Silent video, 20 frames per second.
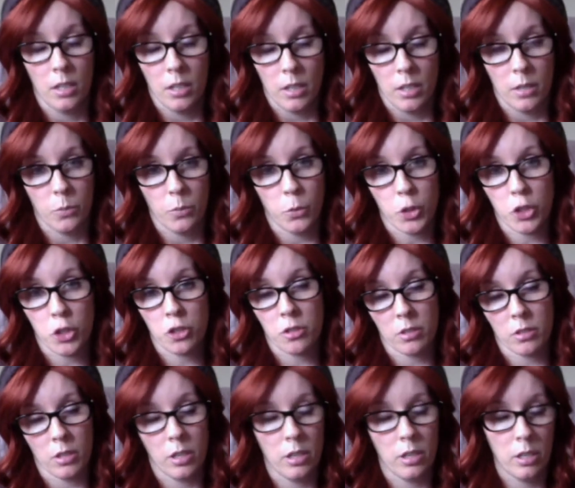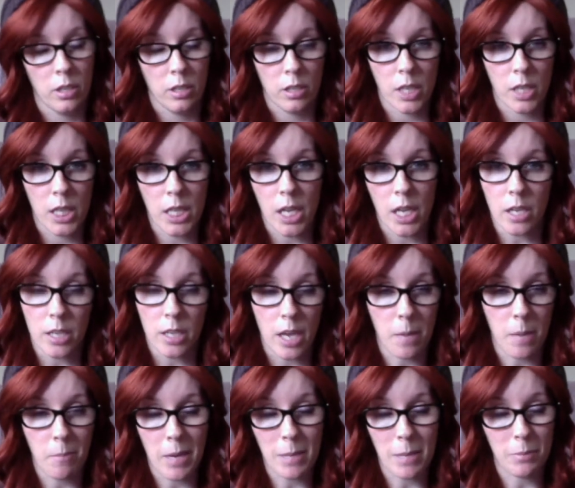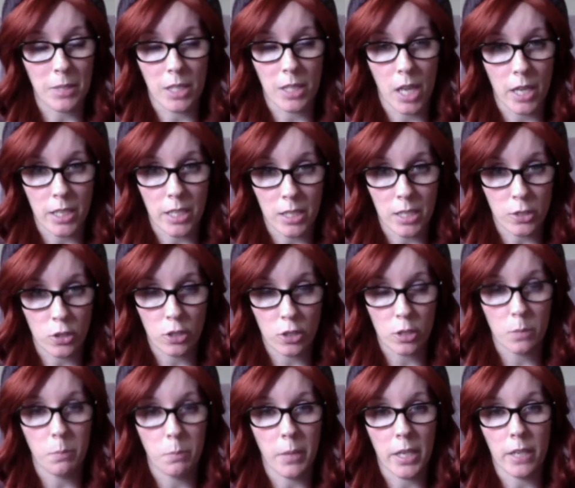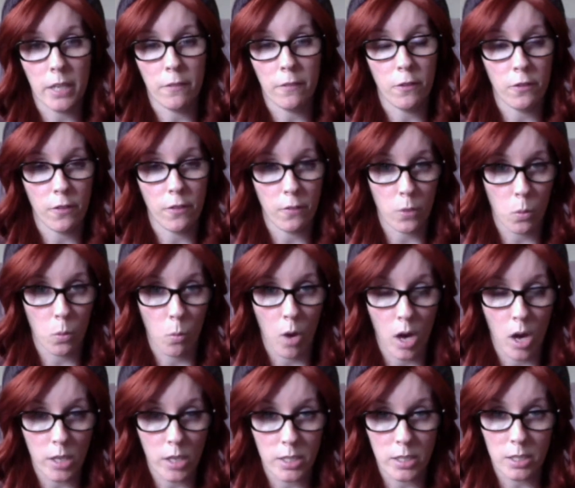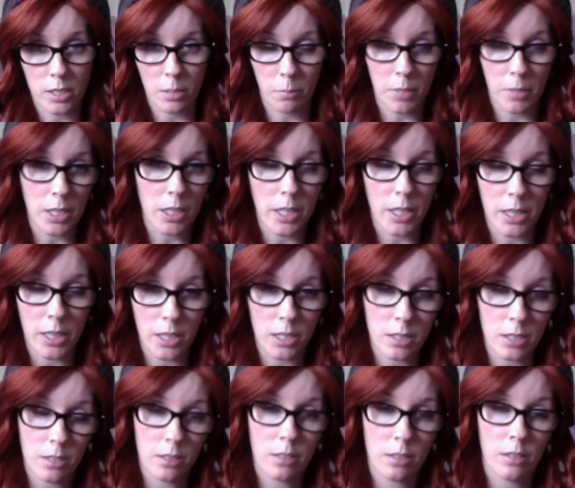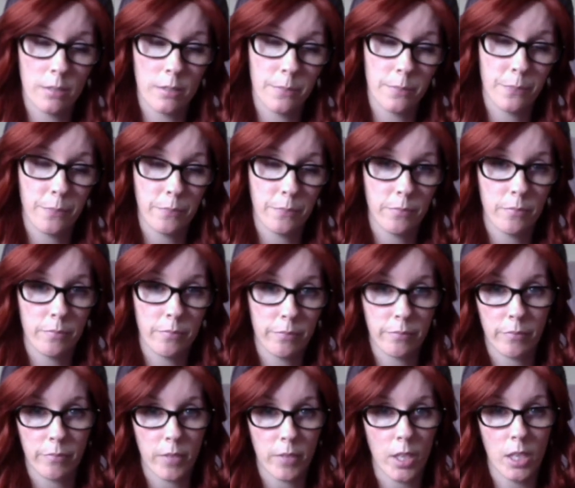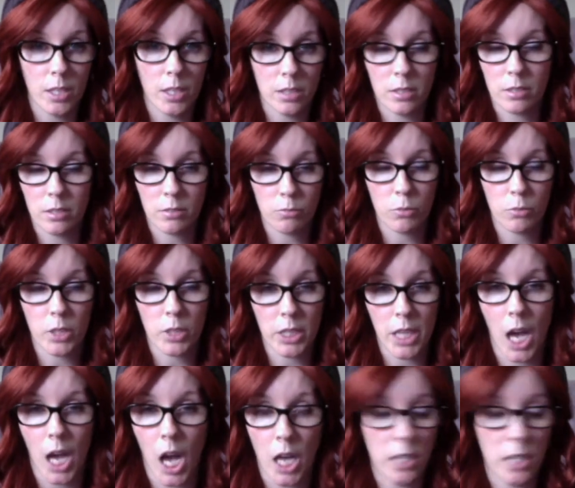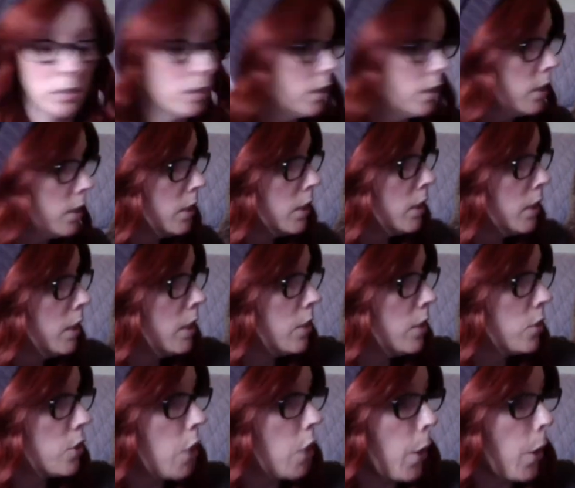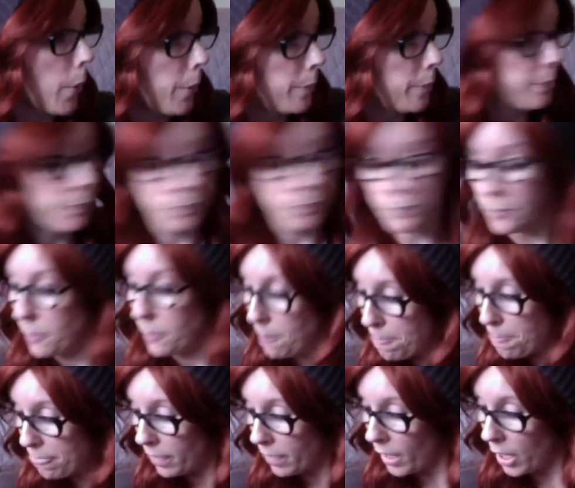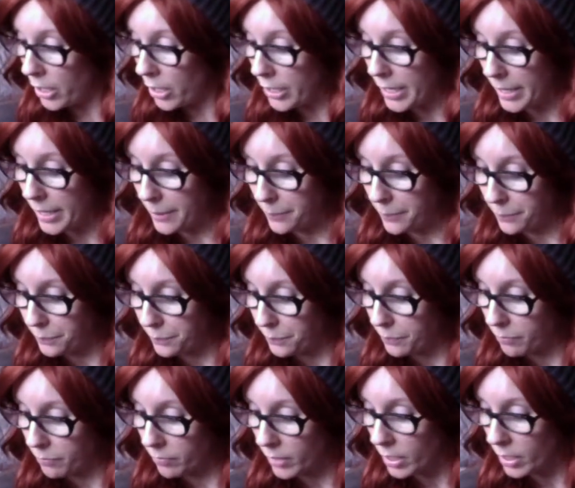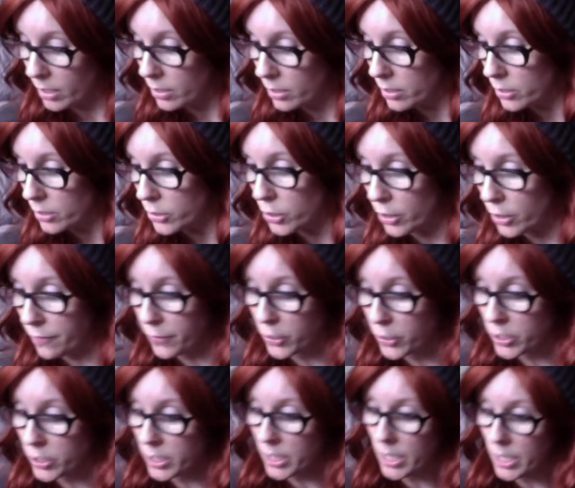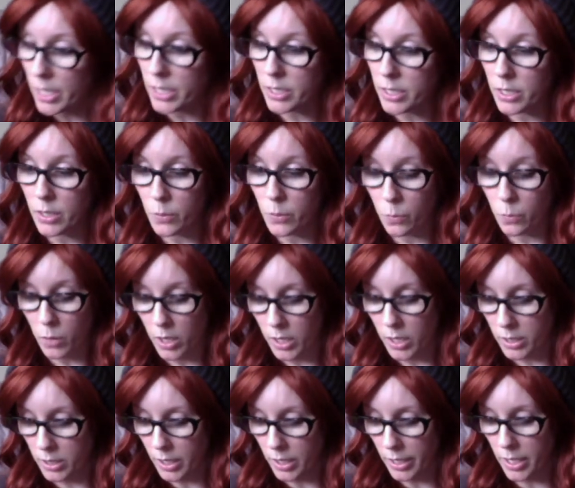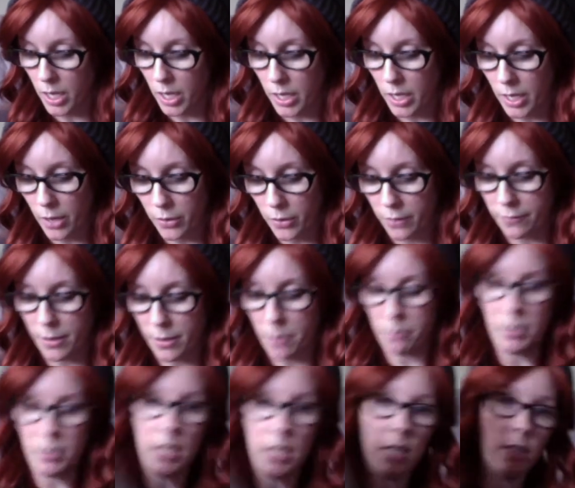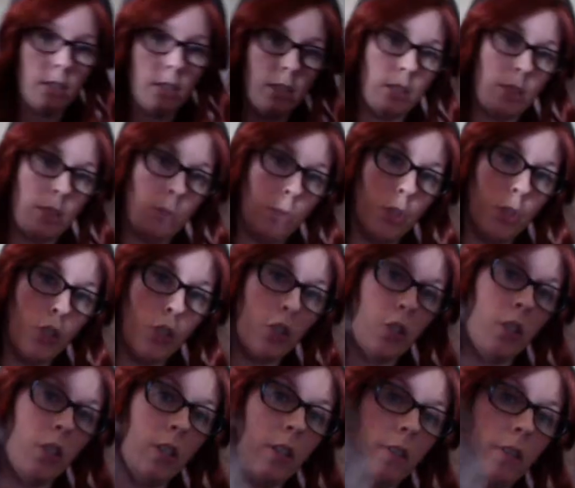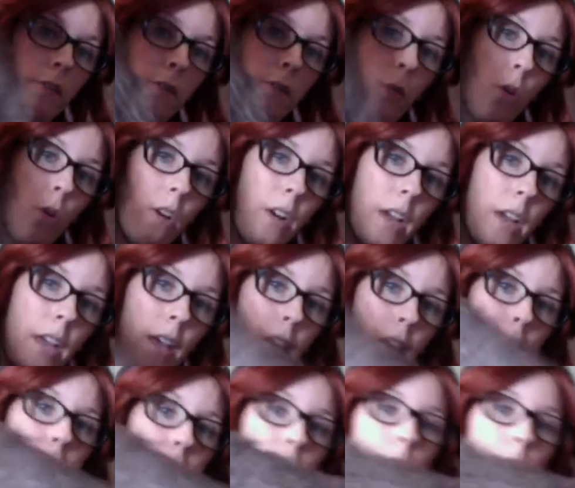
which in the end game might be a lot easier, but if you've ever walked in something like this, it's really hot. So, all right. So the first thing I did was I cut out the front piece, which took forever,